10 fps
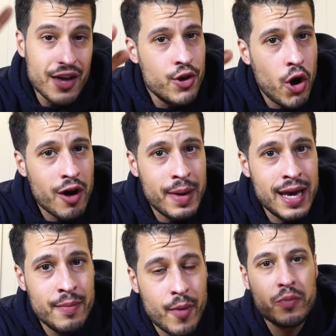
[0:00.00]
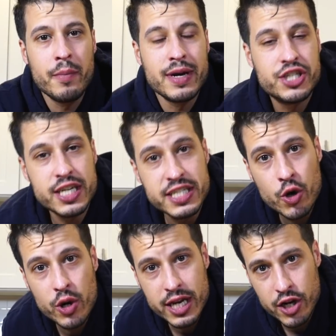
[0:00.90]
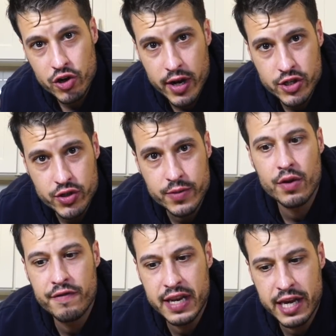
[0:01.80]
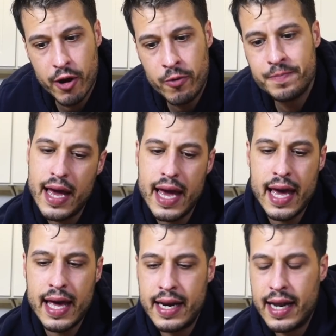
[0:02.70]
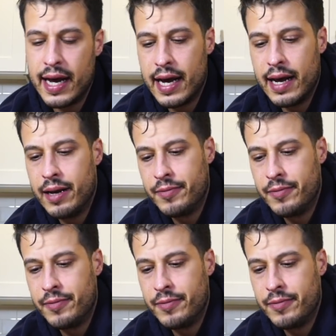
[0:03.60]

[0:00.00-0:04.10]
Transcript: You know, I made my cheesy gordita crunch video and now